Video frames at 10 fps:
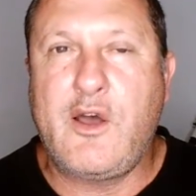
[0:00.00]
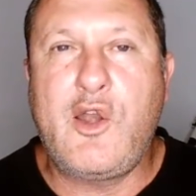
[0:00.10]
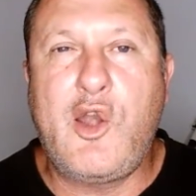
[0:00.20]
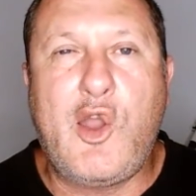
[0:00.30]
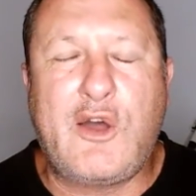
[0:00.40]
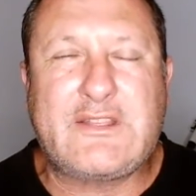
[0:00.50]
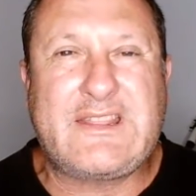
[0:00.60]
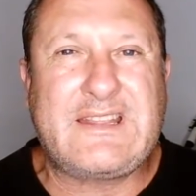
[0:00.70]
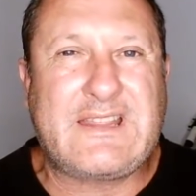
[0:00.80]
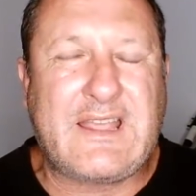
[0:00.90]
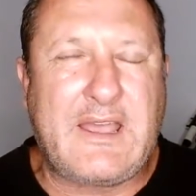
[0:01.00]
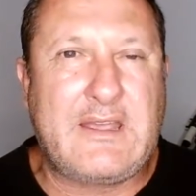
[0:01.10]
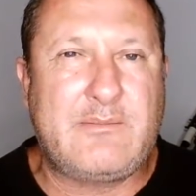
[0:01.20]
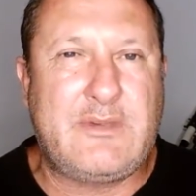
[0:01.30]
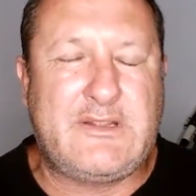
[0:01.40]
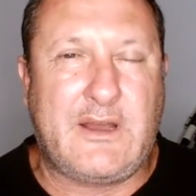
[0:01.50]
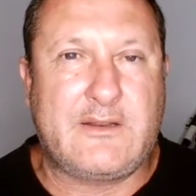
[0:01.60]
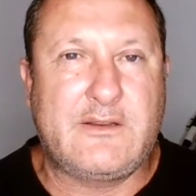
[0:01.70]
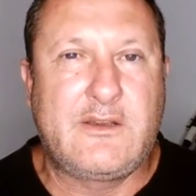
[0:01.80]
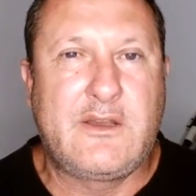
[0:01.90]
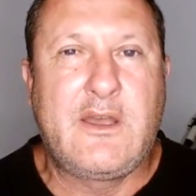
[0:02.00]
A lot that can be done.